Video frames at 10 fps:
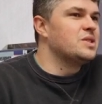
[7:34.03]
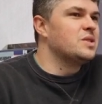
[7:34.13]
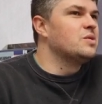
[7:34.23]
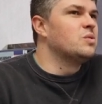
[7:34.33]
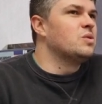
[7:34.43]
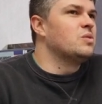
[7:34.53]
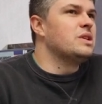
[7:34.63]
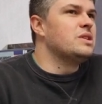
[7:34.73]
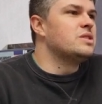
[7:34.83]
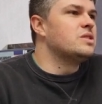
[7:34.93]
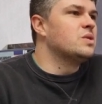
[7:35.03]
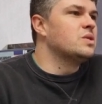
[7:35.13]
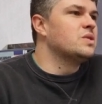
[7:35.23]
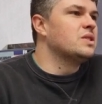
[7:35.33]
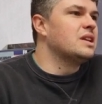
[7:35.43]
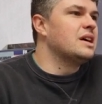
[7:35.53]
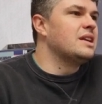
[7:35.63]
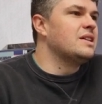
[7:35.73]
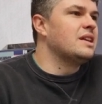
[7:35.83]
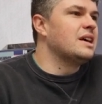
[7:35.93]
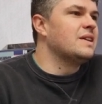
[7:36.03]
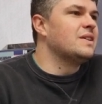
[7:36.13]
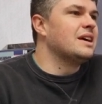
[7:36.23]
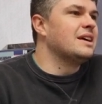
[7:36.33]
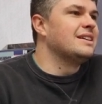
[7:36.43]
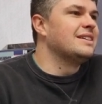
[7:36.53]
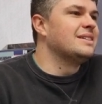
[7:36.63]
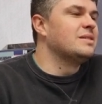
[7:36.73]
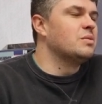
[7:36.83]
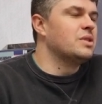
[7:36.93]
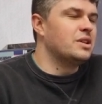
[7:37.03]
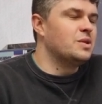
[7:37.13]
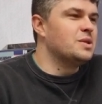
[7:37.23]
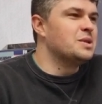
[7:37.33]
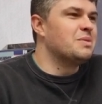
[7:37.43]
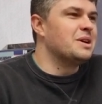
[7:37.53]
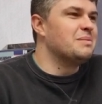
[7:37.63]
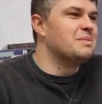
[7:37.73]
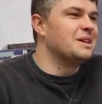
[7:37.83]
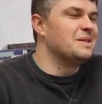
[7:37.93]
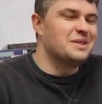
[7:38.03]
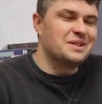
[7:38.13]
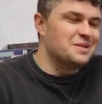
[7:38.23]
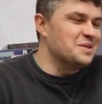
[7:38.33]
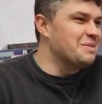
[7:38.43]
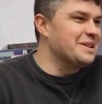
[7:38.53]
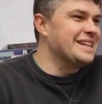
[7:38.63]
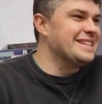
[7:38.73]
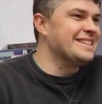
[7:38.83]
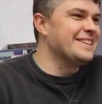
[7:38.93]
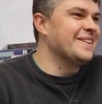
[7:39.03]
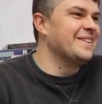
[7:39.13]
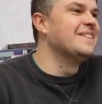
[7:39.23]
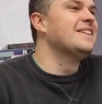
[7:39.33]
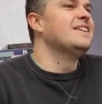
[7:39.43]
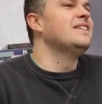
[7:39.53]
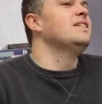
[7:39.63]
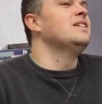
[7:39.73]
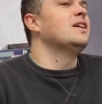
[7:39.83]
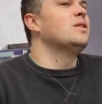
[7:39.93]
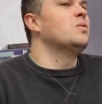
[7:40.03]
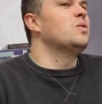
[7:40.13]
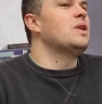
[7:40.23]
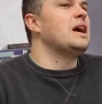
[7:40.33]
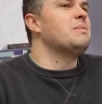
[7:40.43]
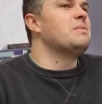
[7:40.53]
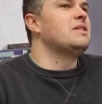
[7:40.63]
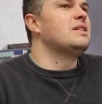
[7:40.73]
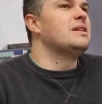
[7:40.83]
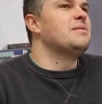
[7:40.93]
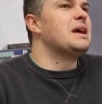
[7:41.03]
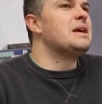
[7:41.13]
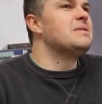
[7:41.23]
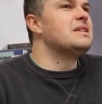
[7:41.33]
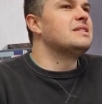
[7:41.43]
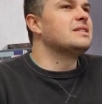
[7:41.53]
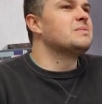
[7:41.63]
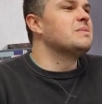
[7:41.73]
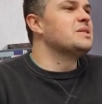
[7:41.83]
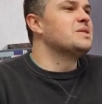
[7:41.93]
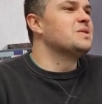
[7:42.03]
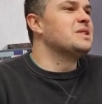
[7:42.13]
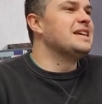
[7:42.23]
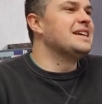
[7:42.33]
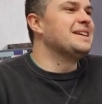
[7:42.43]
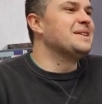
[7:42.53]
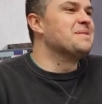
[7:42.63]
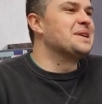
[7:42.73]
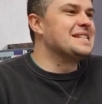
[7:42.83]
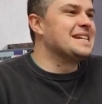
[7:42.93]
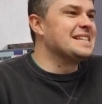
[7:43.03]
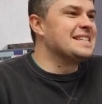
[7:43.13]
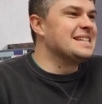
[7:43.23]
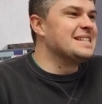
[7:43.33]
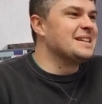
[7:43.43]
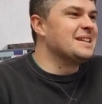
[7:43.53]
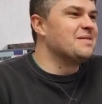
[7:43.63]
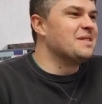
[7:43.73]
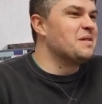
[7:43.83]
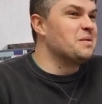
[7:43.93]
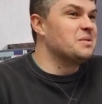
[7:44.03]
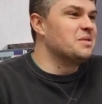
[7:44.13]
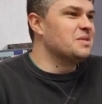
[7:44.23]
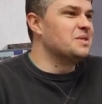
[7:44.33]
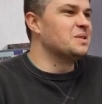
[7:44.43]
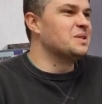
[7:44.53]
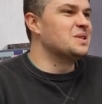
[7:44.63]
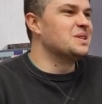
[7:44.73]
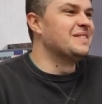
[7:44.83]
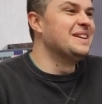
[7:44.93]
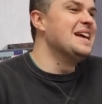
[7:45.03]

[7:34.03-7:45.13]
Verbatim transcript: So when you talk to a client, you're like, okay, we're going to do this brand play, we're going to do a bit of SEO, it will happen in maybe six months to a year. You might start seeing something favorable if you do a good job.